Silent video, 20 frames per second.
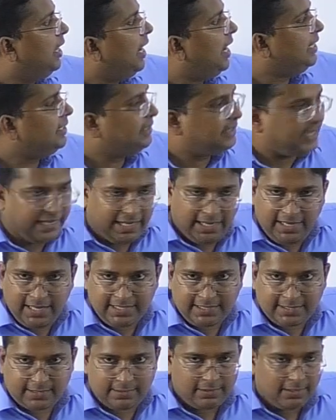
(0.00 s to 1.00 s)
and second
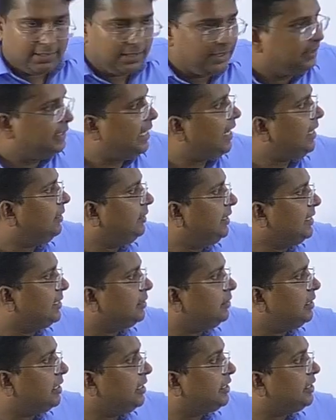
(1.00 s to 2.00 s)
is that this,
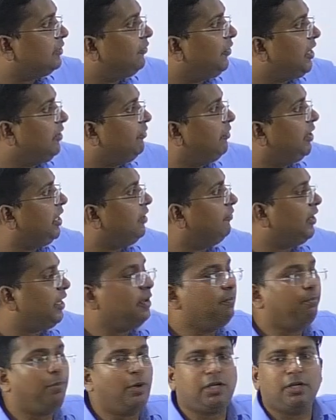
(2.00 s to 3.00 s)
this is a very, very,
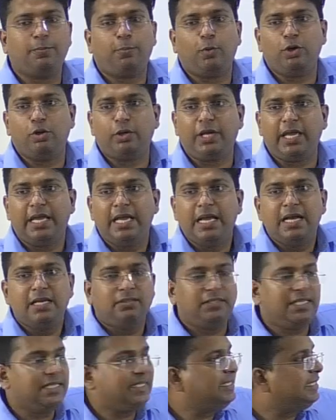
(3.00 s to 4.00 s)
very important point, okay.
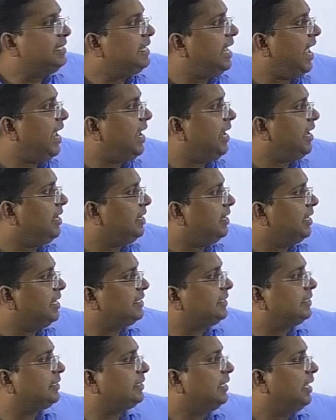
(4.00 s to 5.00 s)
This gain
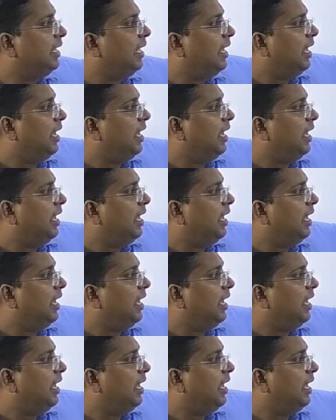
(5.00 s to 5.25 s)
is,